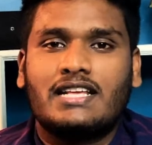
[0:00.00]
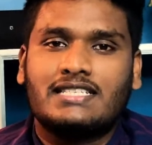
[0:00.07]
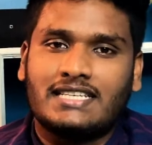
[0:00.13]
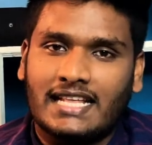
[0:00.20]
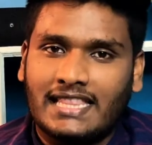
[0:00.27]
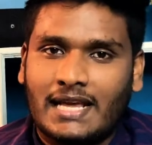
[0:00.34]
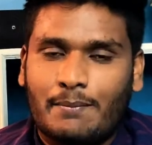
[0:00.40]

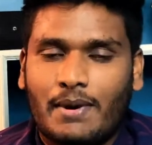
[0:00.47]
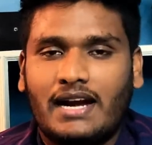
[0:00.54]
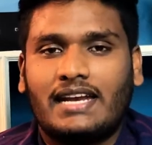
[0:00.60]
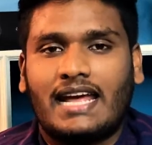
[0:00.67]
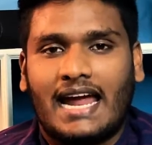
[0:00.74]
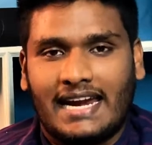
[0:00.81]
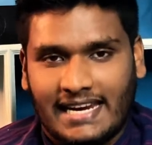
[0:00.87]
nothing but
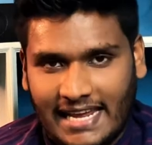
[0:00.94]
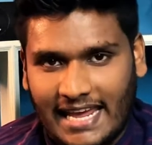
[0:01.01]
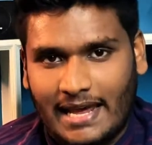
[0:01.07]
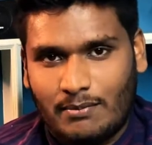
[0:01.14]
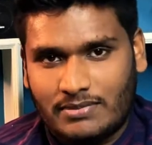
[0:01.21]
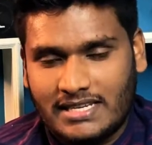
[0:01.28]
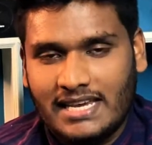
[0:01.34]
an
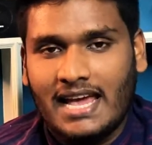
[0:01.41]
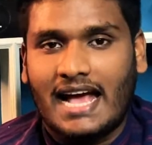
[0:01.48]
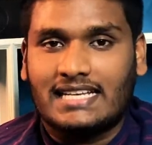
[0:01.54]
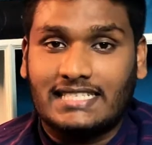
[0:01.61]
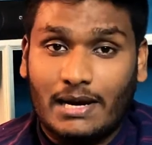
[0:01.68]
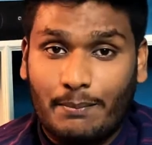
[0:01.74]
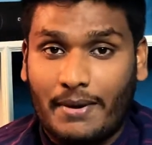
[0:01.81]
AMC
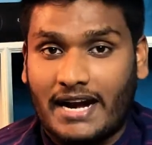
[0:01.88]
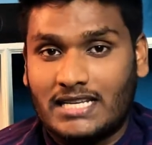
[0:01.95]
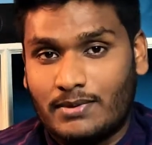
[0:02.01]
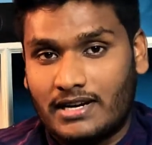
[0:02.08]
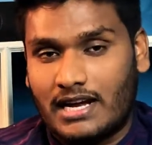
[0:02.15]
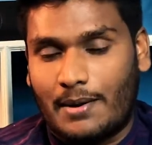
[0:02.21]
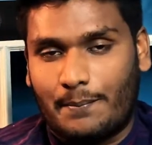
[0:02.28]
asset
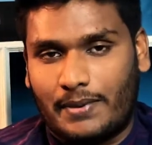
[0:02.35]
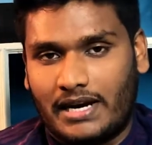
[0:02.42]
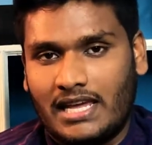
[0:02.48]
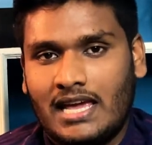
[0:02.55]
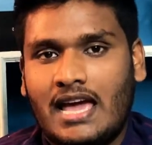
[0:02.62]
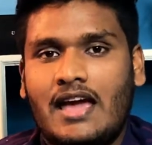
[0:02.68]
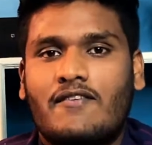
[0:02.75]
management company
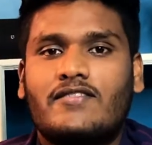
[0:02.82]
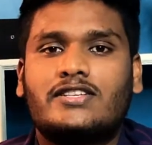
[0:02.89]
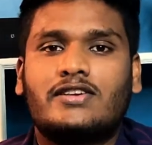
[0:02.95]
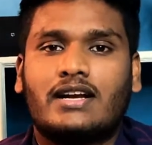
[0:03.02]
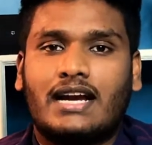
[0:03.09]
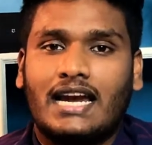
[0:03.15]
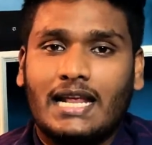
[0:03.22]
which will
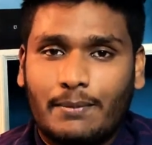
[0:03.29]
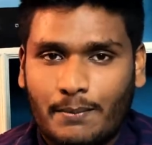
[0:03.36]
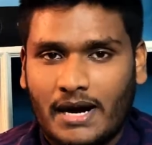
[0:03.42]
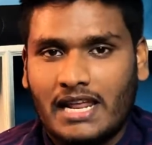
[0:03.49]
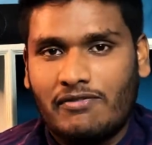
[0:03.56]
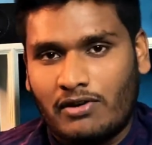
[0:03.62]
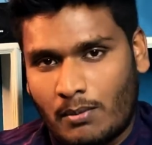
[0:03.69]
collect
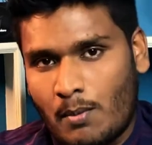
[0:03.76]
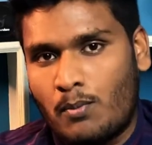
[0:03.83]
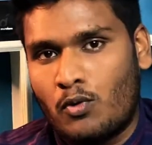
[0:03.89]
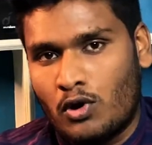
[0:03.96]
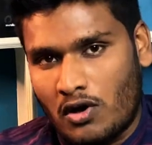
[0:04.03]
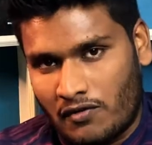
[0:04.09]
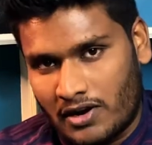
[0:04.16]
money from
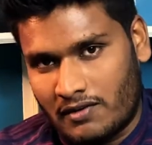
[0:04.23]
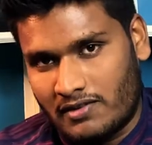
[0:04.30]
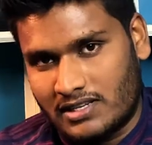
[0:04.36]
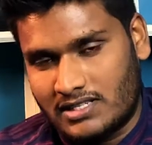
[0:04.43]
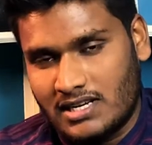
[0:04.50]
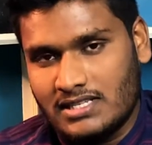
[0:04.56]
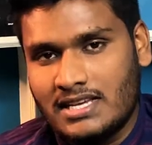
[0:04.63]
pool of
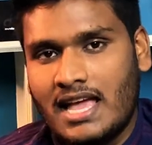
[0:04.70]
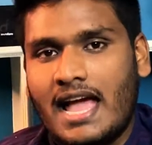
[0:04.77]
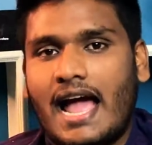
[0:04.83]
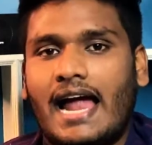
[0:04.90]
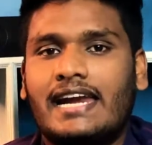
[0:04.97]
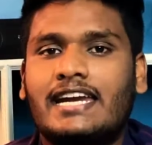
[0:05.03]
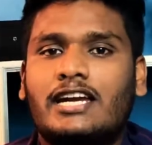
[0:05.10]
investors
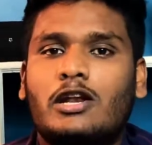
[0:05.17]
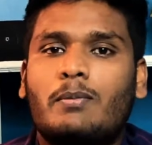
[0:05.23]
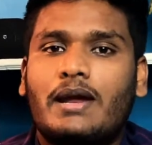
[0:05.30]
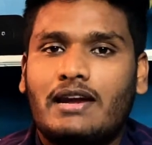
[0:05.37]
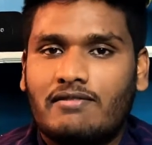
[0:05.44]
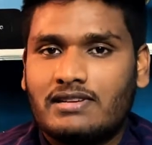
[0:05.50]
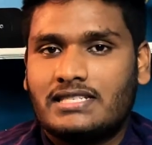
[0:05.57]
and it will be
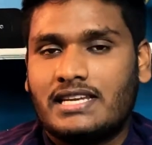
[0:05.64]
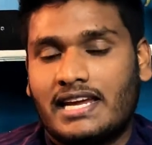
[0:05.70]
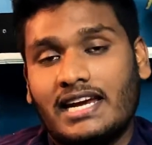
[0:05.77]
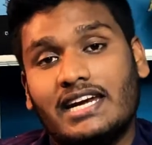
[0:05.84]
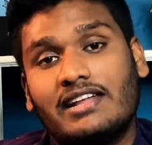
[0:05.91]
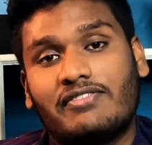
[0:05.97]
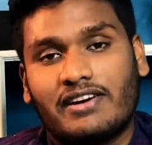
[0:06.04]
investing in
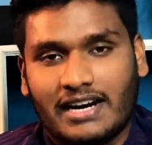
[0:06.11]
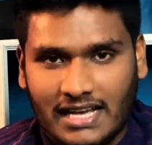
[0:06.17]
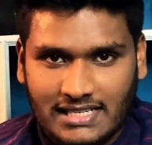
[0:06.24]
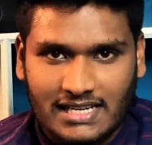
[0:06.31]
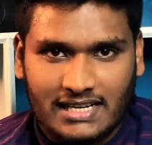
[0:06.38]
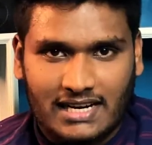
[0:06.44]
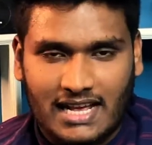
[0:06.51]
different
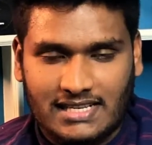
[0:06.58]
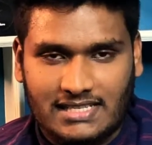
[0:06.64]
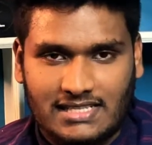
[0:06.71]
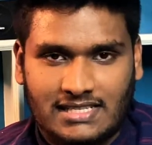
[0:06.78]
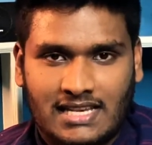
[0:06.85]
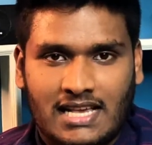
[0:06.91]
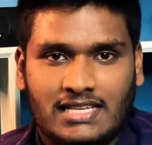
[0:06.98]
asset
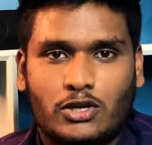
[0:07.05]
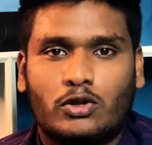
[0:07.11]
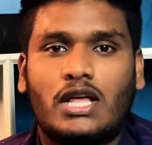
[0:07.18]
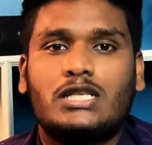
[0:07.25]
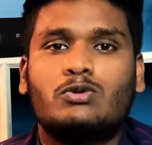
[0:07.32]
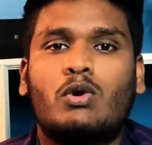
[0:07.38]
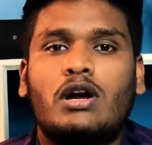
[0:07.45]
classes. So
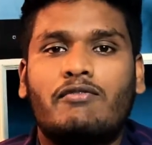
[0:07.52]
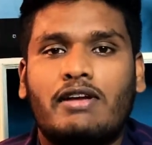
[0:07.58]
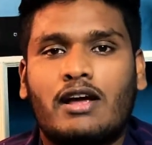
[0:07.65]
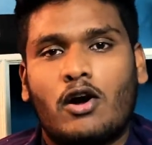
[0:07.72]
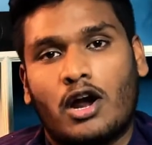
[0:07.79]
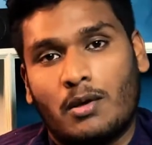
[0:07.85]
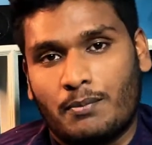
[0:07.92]
that's what we
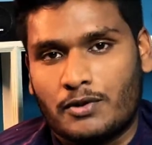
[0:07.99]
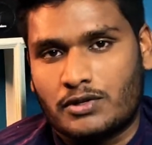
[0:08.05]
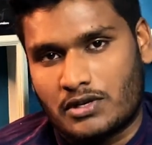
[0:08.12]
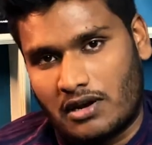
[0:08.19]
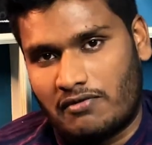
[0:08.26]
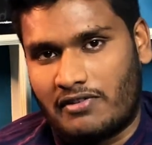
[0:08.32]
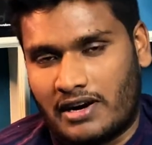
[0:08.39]
call a
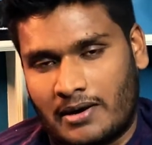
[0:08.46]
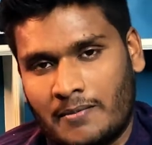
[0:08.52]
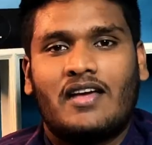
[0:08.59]
mutual fund.